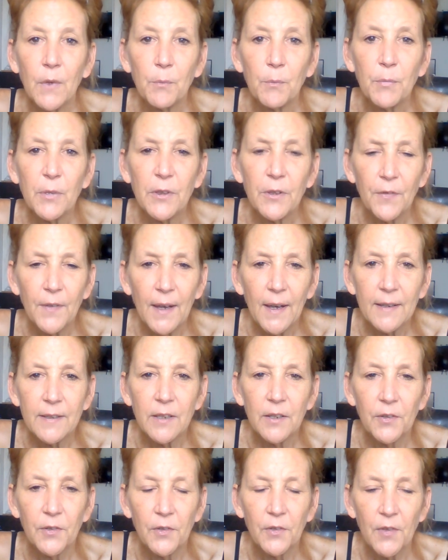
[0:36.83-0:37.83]
but the fact
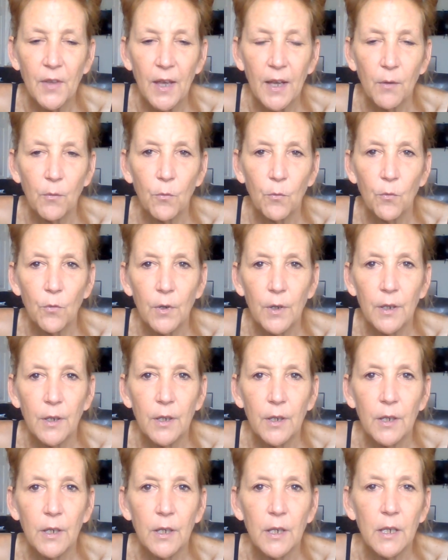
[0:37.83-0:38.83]
is, is that
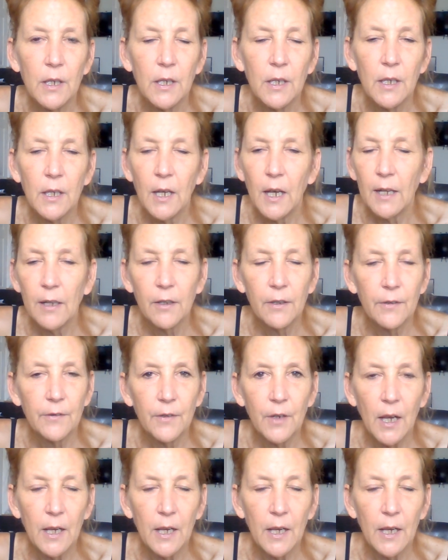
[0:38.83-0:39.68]
I don't know,